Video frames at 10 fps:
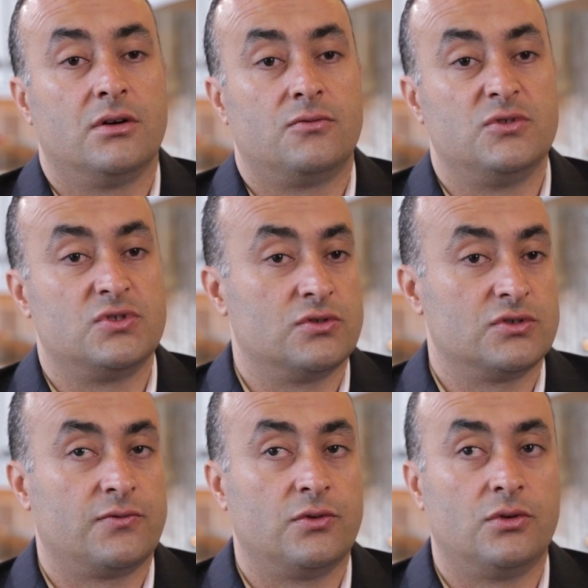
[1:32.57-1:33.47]

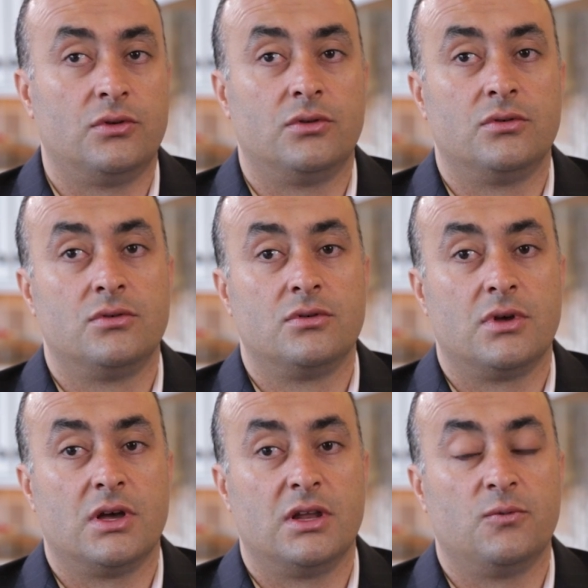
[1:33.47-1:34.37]
resourceful,
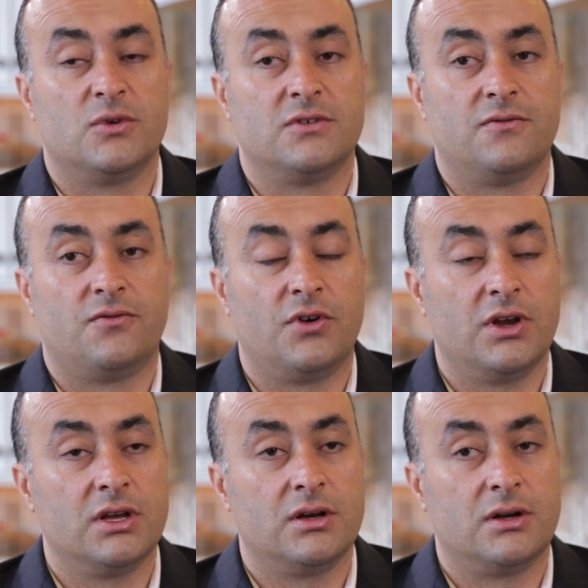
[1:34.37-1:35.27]
and it was a very